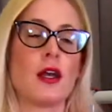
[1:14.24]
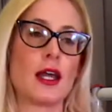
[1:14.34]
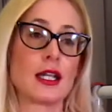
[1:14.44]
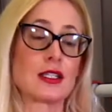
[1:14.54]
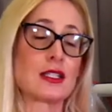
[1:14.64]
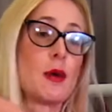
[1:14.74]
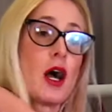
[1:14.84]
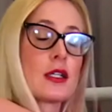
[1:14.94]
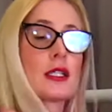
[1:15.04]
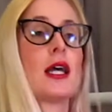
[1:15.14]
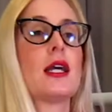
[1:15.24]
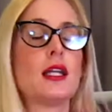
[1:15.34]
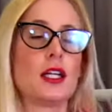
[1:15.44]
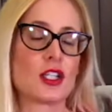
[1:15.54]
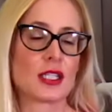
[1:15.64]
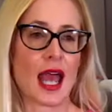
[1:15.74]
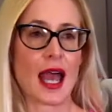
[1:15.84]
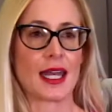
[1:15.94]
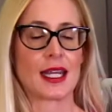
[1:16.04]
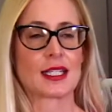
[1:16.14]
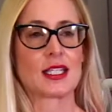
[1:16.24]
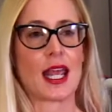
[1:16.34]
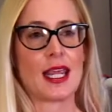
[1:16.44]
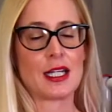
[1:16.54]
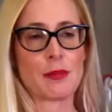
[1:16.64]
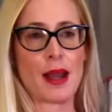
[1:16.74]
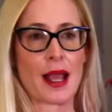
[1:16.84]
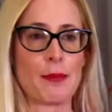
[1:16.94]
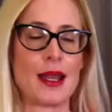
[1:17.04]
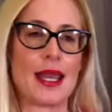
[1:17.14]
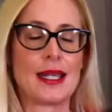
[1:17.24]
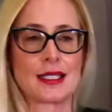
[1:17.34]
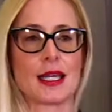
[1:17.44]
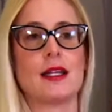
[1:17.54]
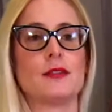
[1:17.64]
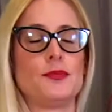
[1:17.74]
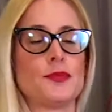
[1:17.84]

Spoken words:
a little smarter, just adding a tailored black blazer,